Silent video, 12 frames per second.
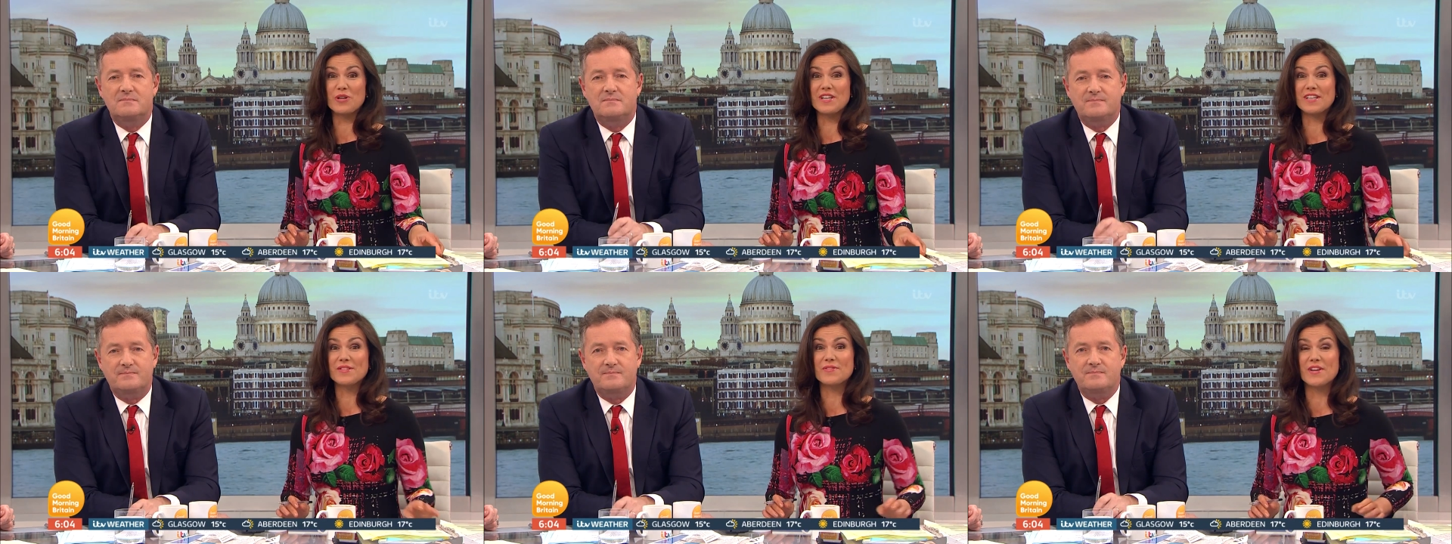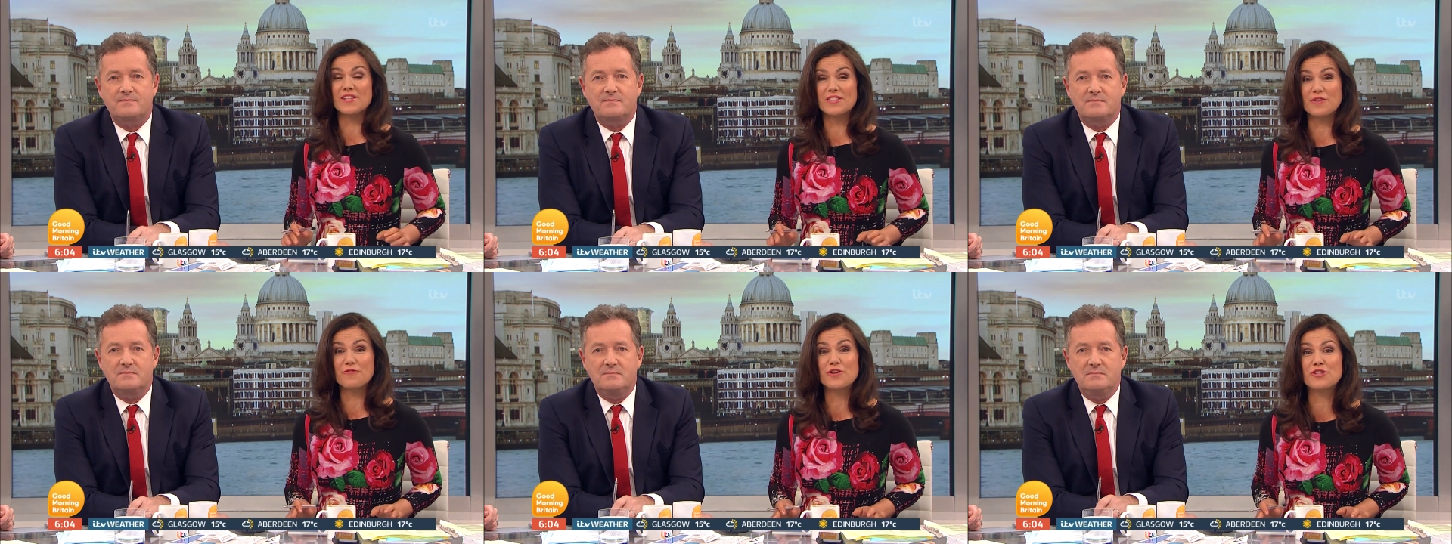Speaker 1: Britain is
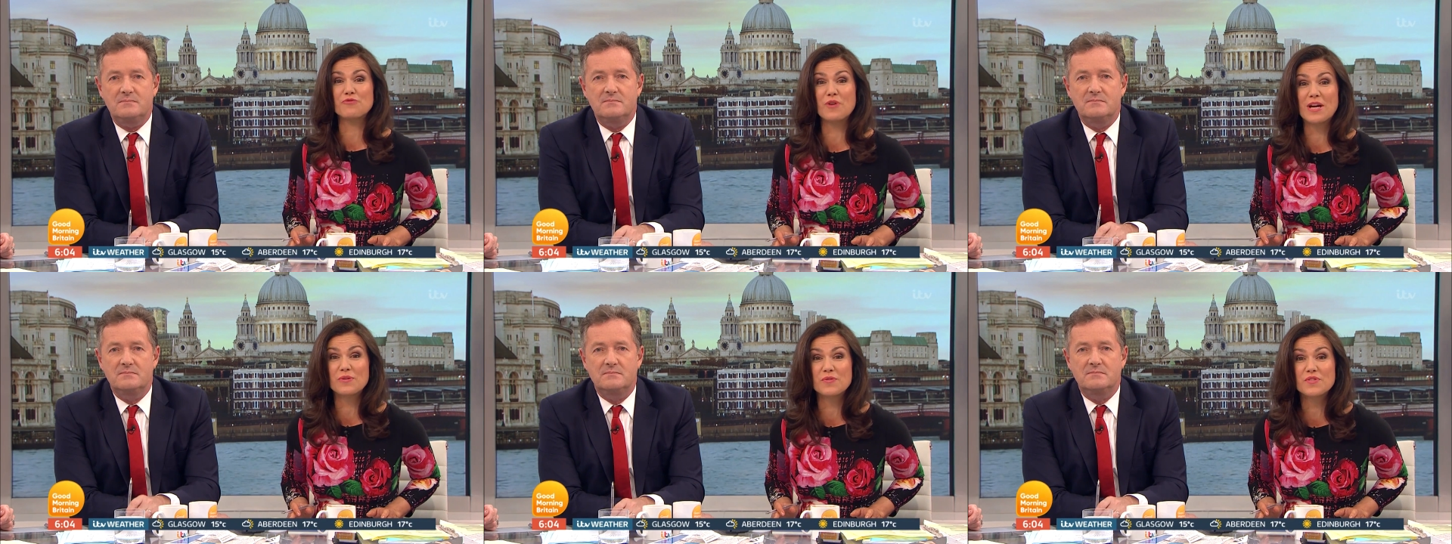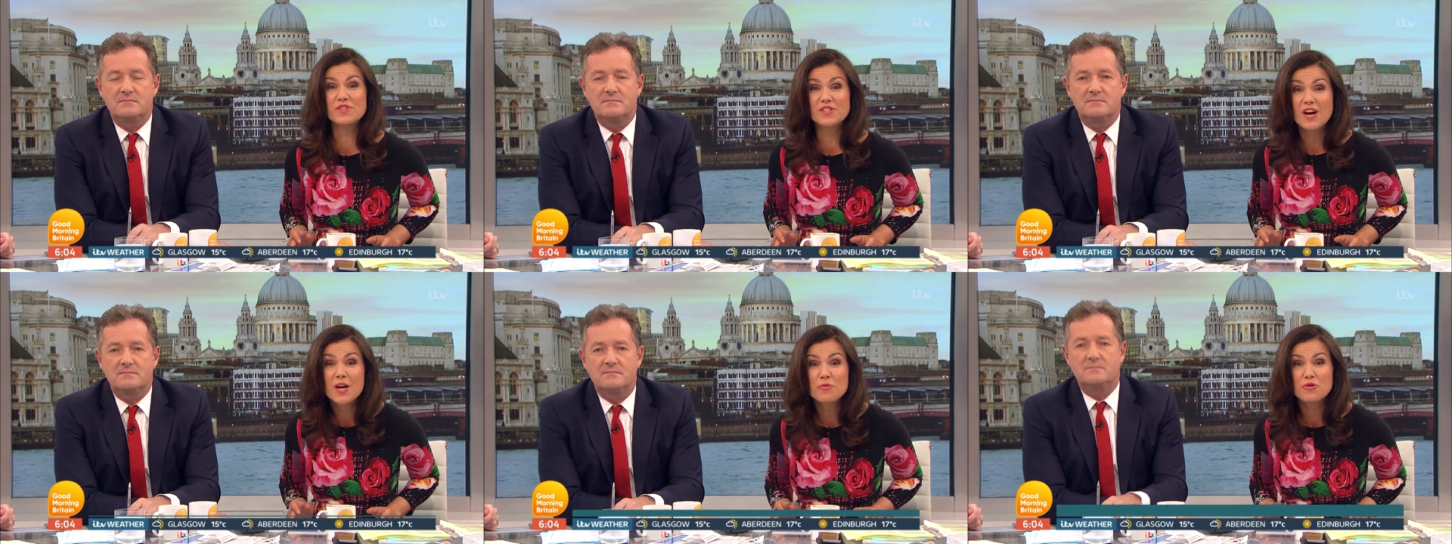facing a fresh round of
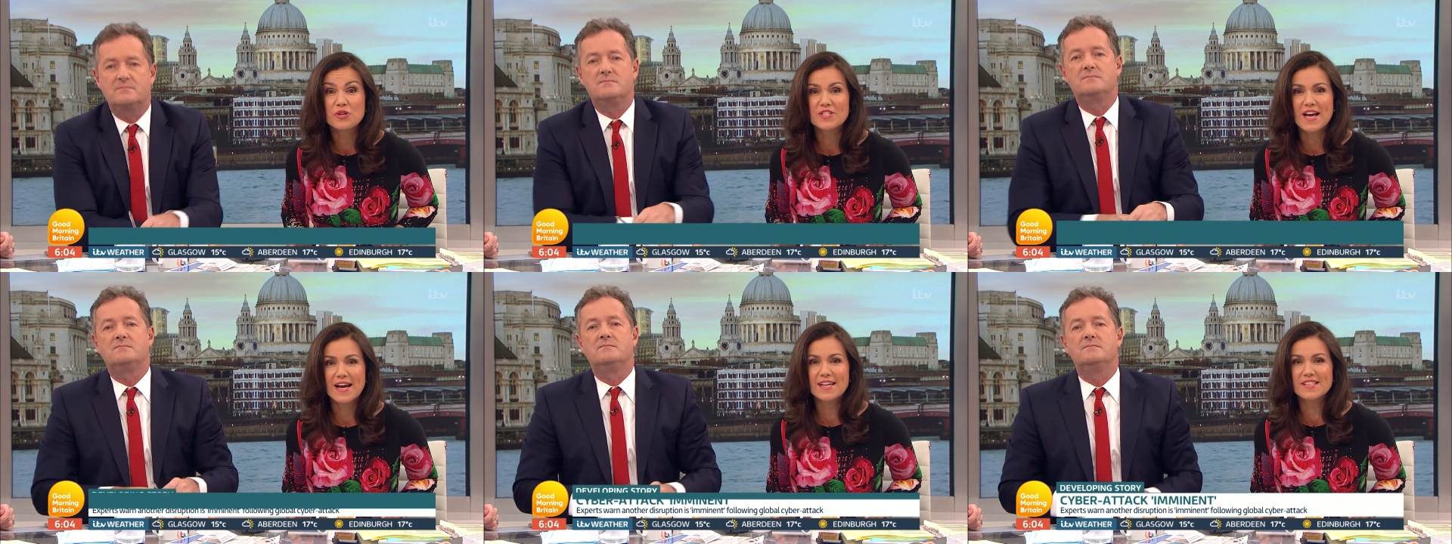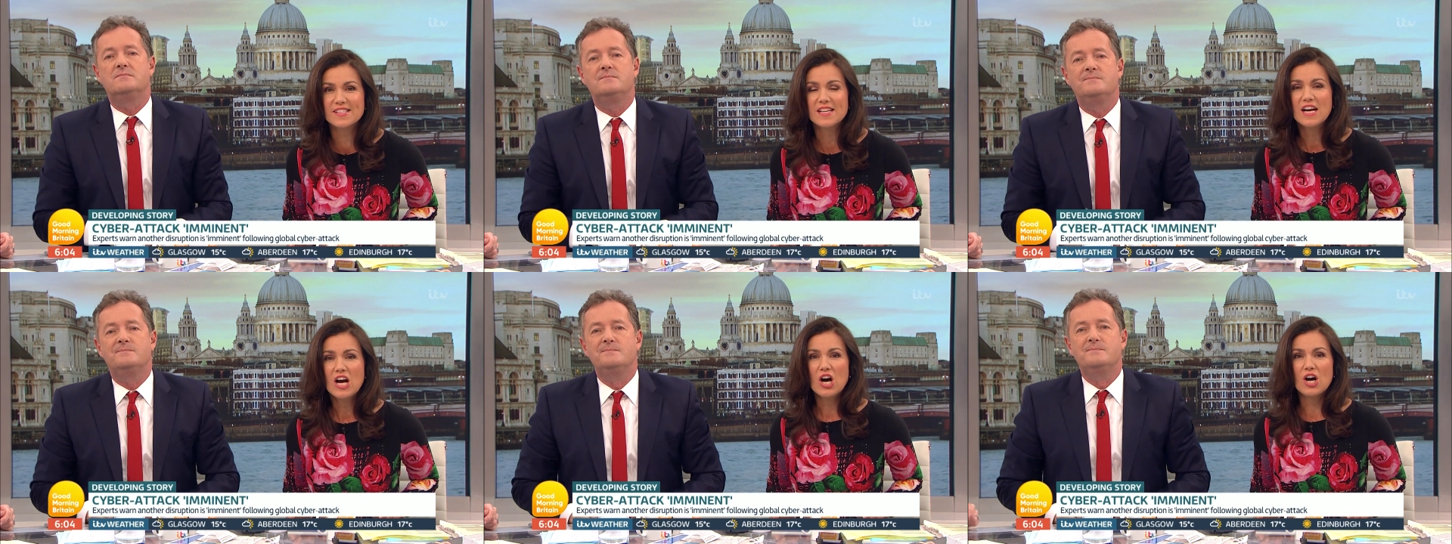cyber
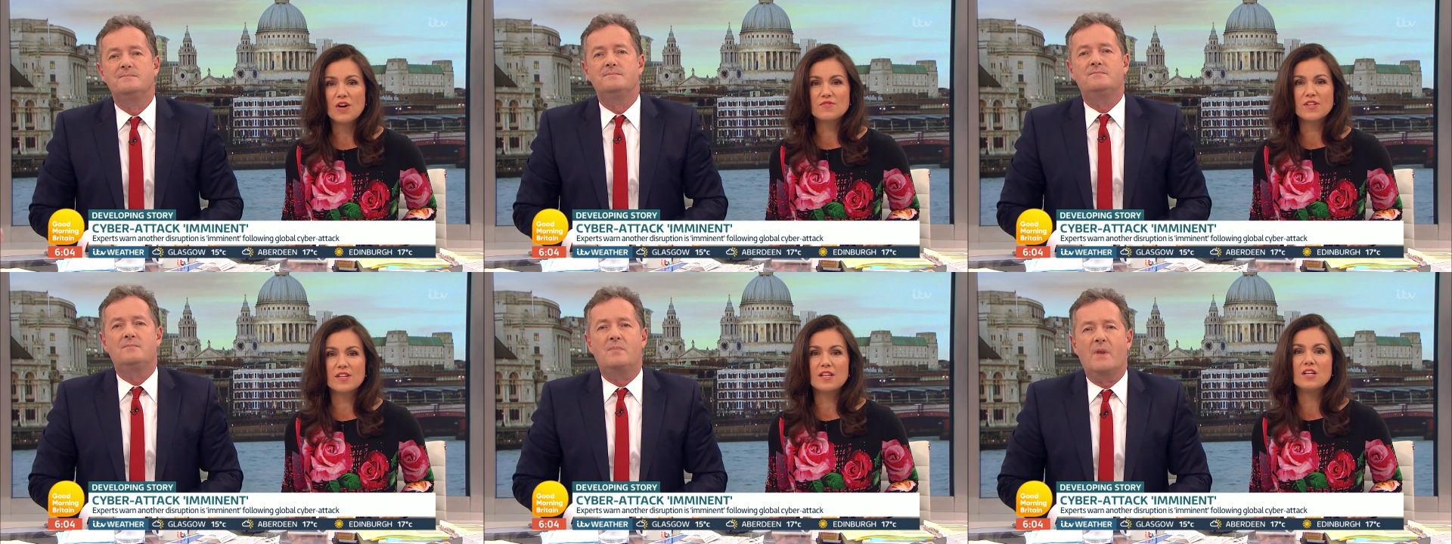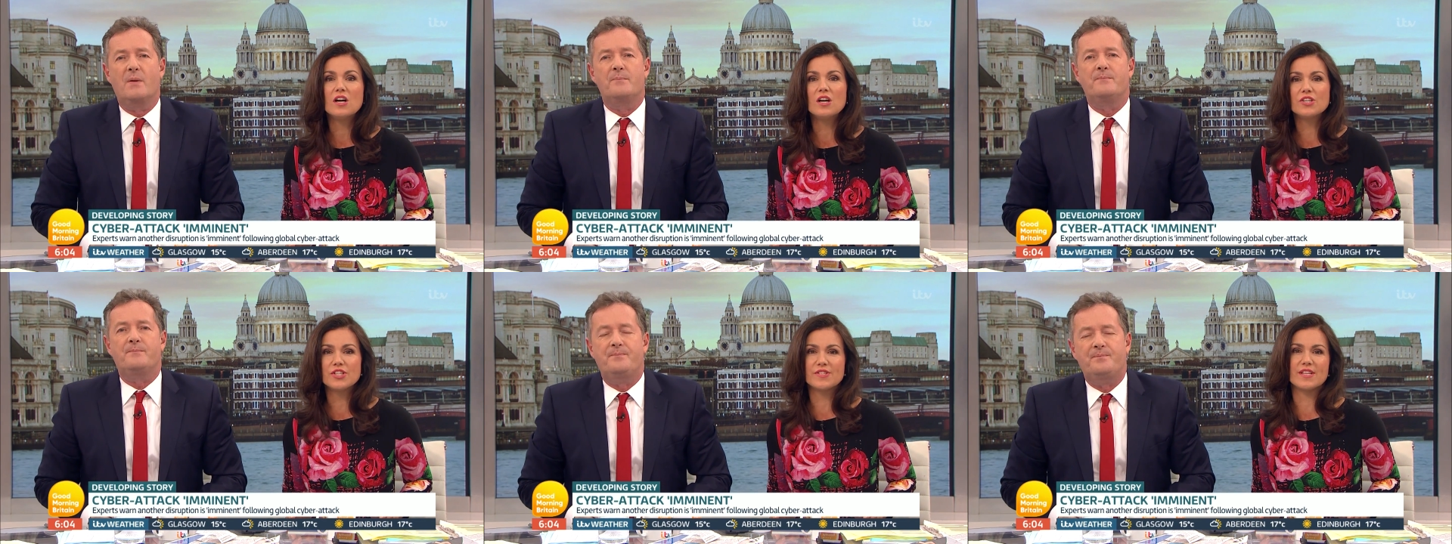attacks after the
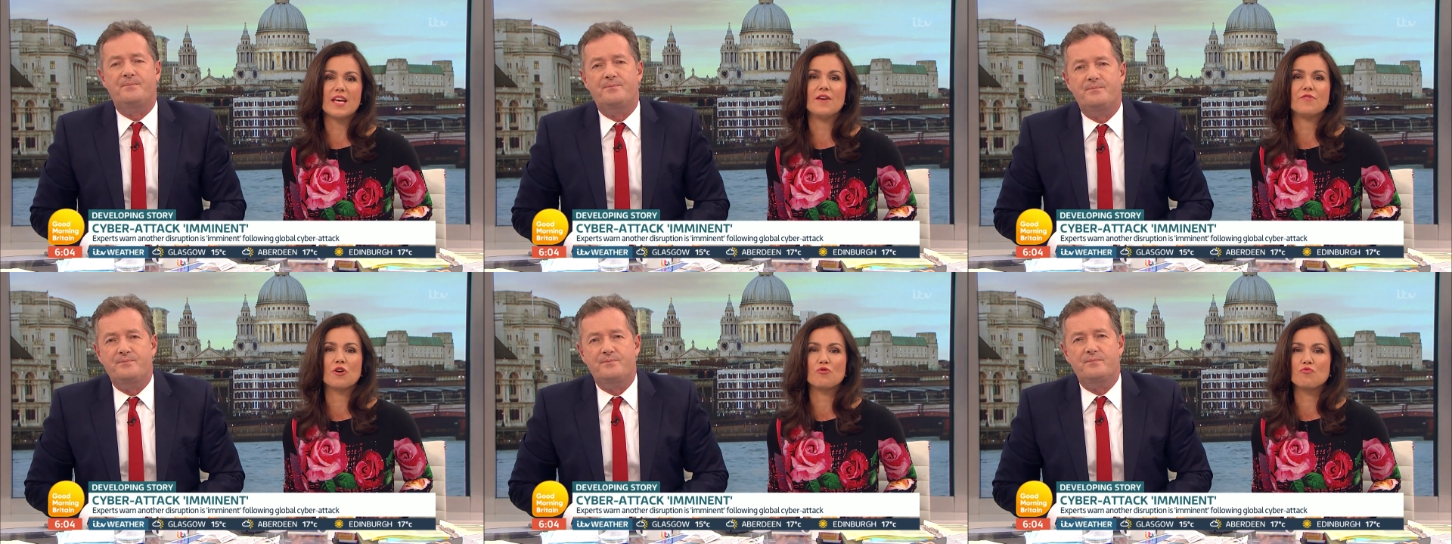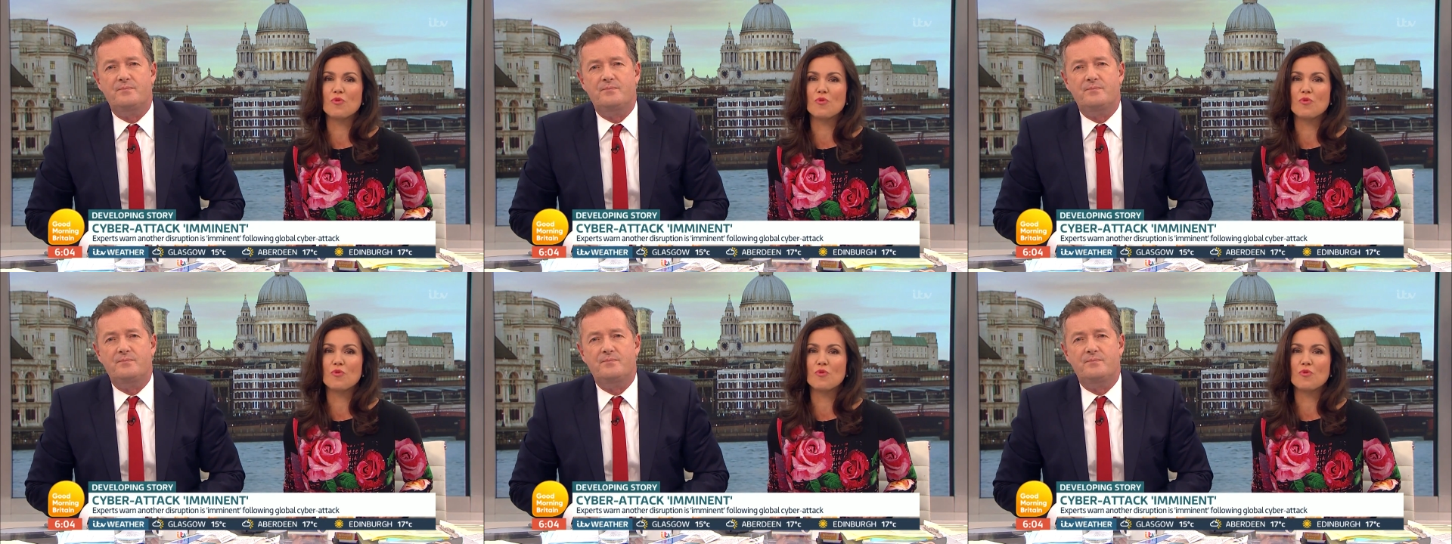largest ever